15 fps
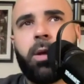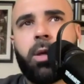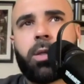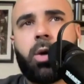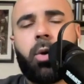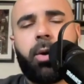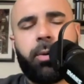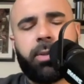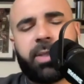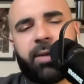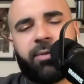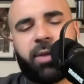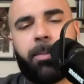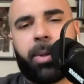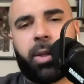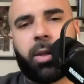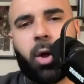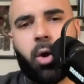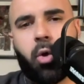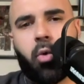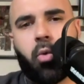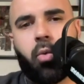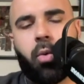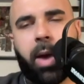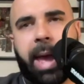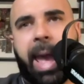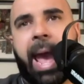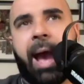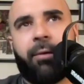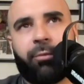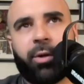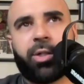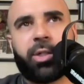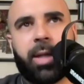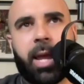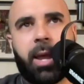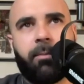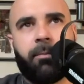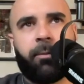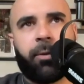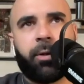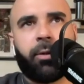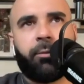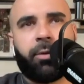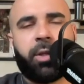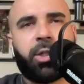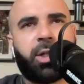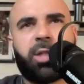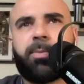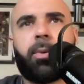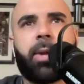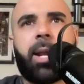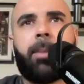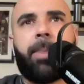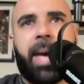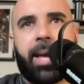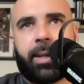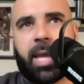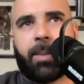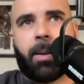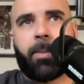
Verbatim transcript: So it was definitely a below average game for the Jays, but not a bad game.